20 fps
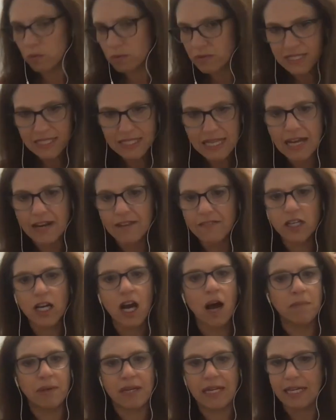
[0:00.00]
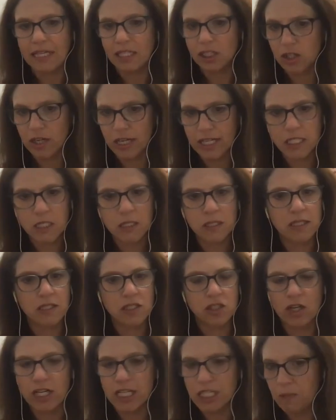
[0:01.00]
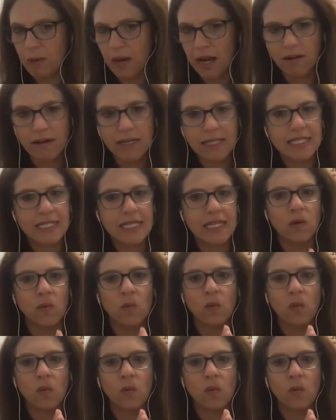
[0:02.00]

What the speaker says: state of the company, transparency,